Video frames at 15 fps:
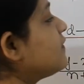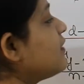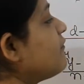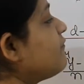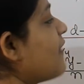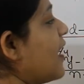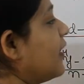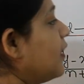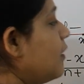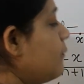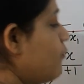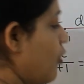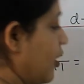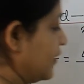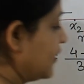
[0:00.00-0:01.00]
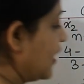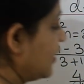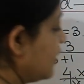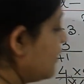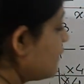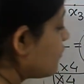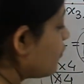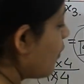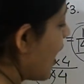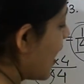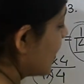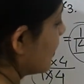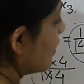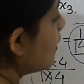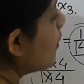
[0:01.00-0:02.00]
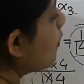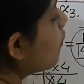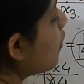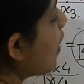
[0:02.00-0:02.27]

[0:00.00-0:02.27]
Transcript: is the final point, that is y.